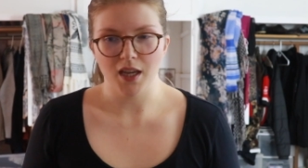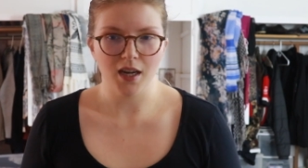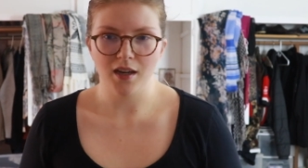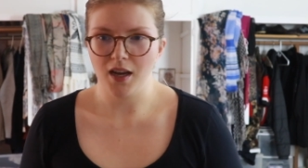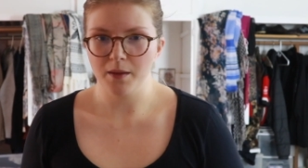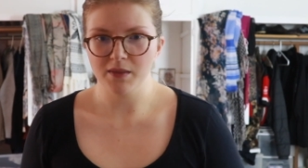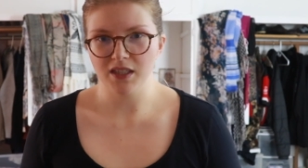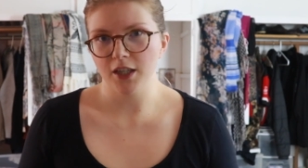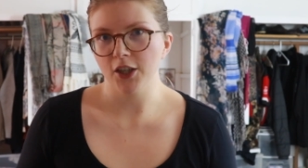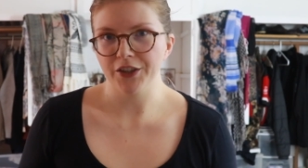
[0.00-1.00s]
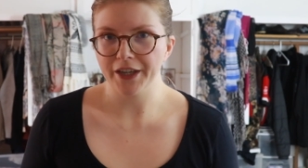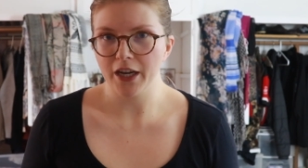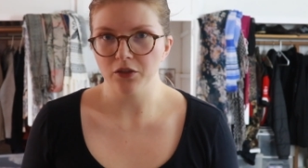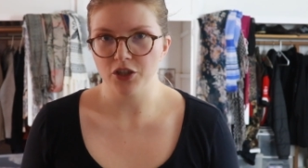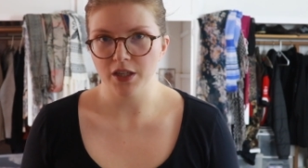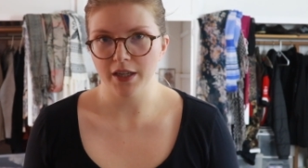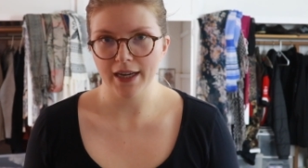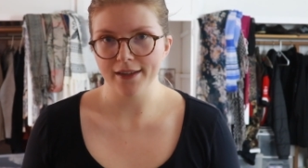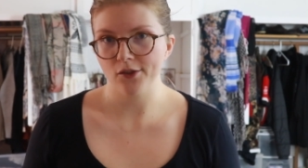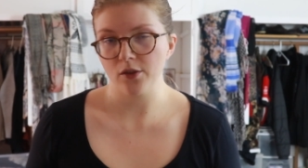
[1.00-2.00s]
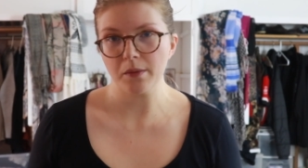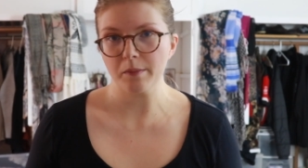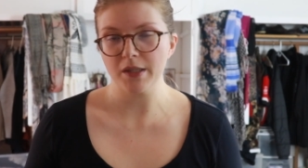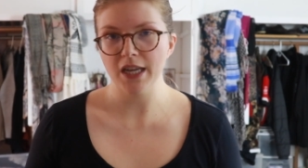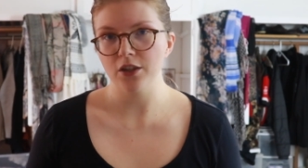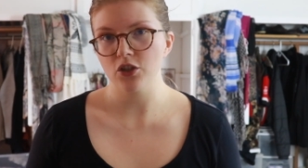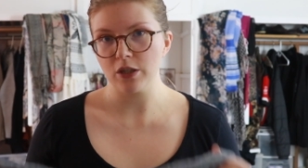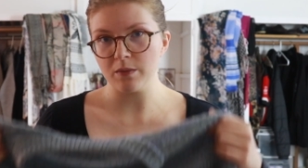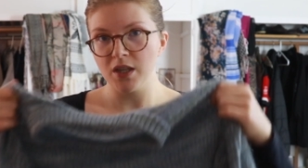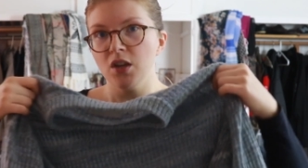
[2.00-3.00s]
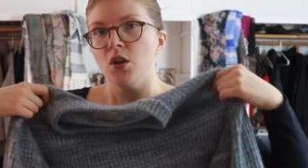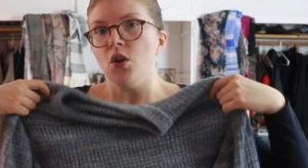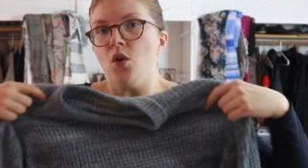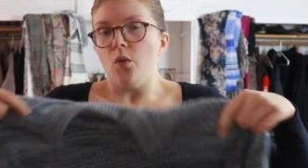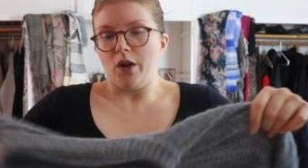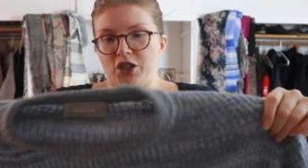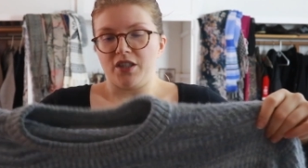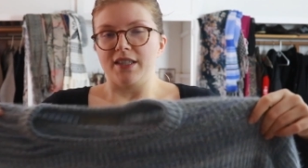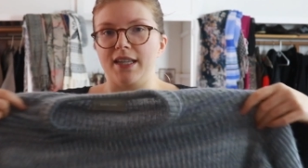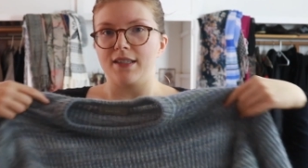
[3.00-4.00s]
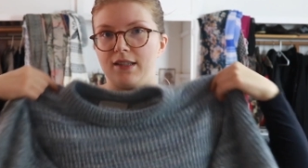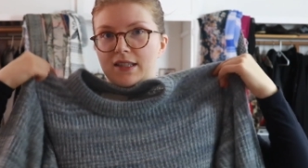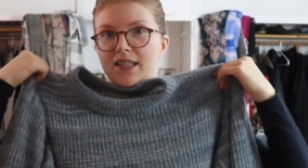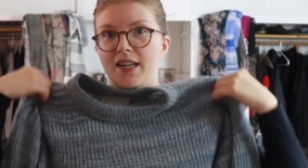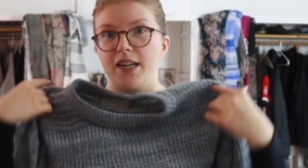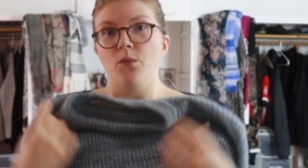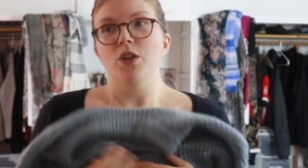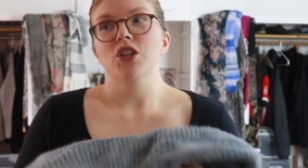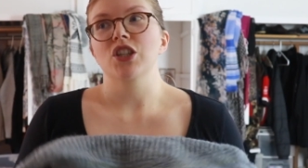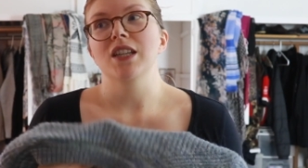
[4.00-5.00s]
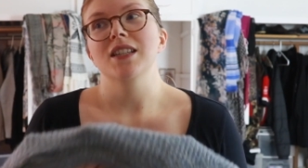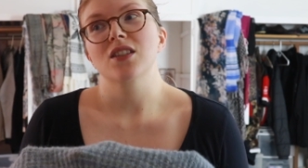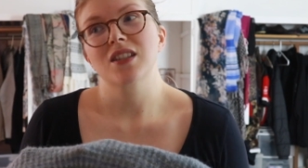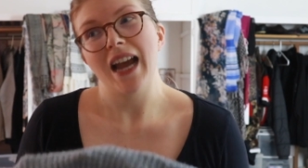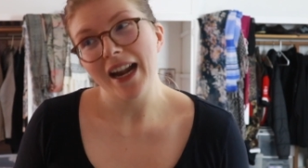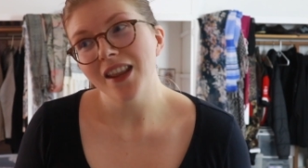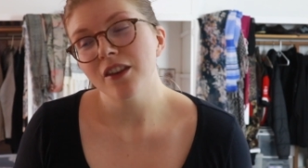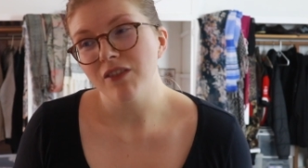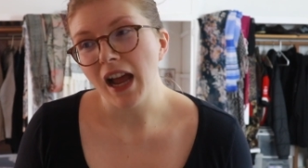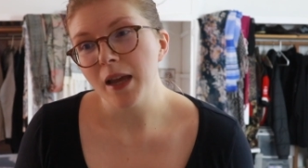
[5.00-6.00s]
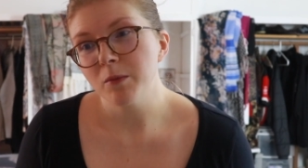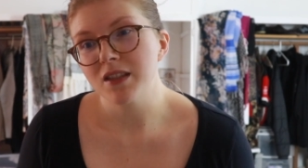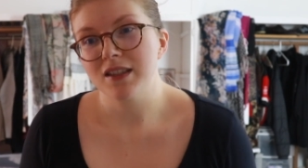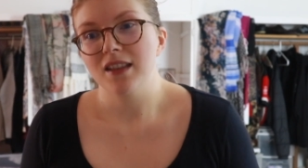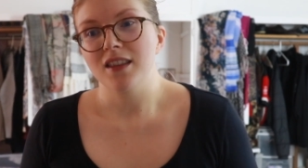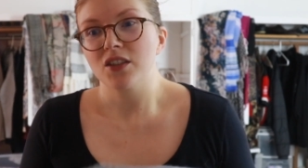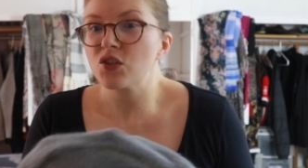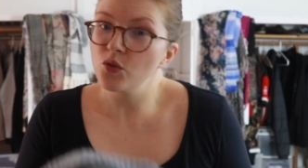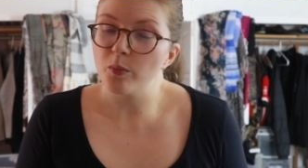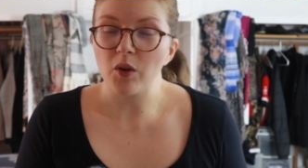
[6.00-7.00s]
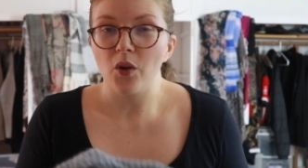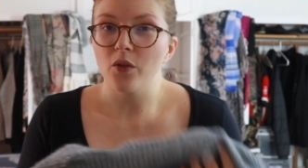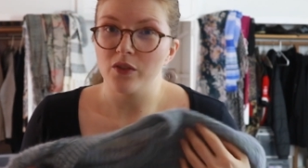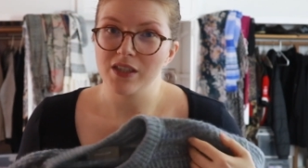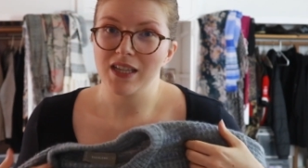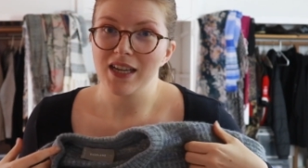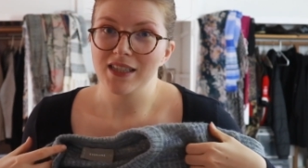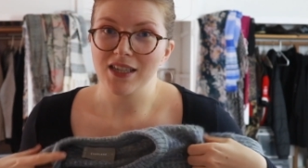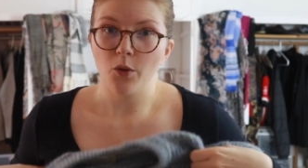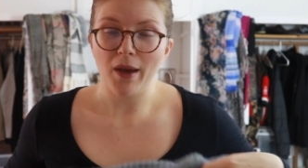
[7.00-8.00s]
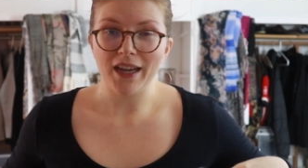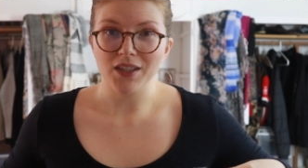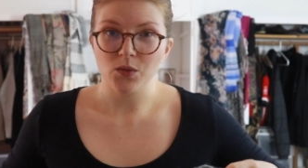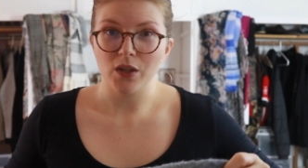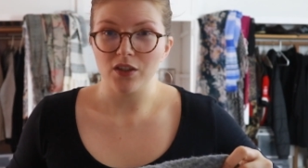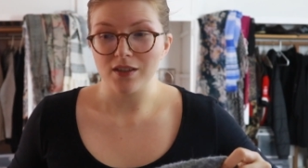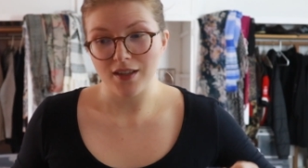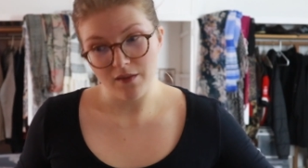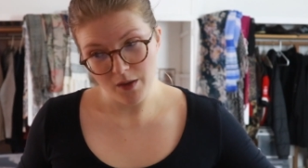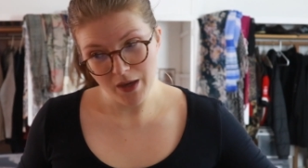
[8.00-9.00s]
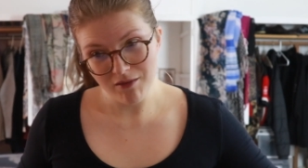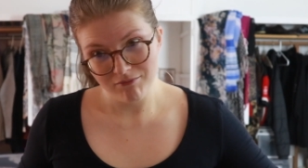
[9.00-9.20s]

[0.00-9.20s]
and I'm sitting on the couch eating ice cream and potato chips watching Sex and the City, which is kind of the vibes that this super oversized alpaca sweater is giving me.